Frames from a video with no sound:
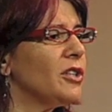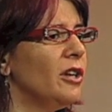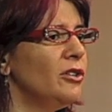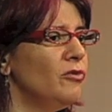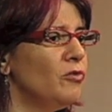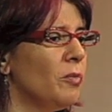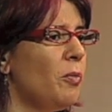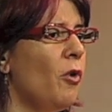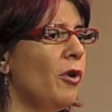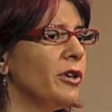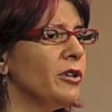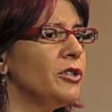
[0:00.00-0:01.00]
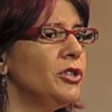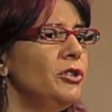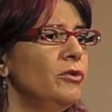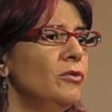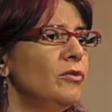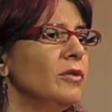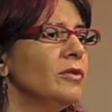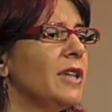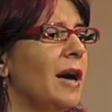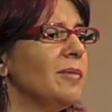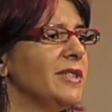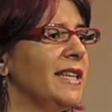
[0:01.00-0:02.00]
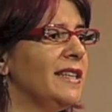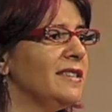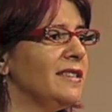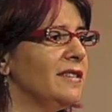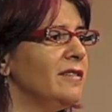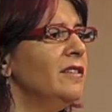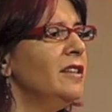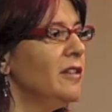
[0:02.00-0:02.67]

a reporter to Thomas Edison,